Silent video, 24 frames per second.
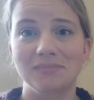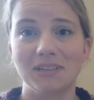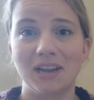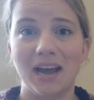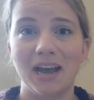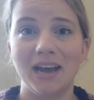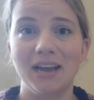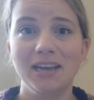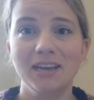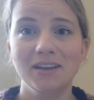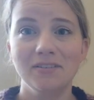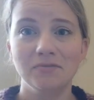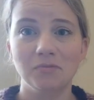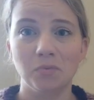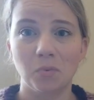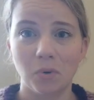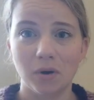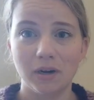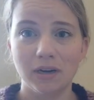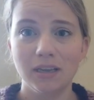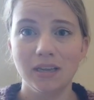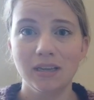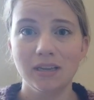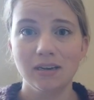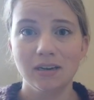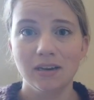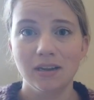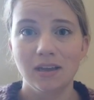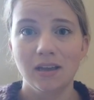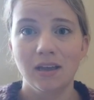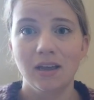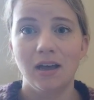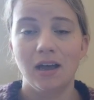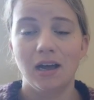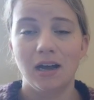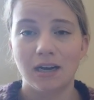I have worn it
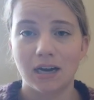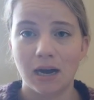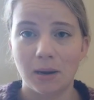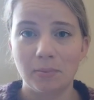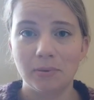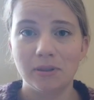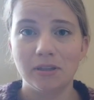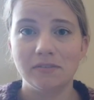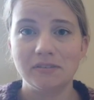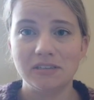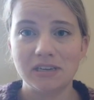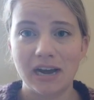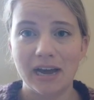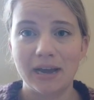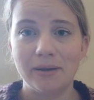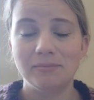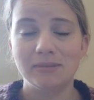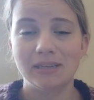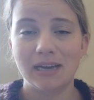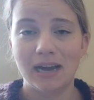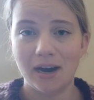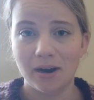a couple of times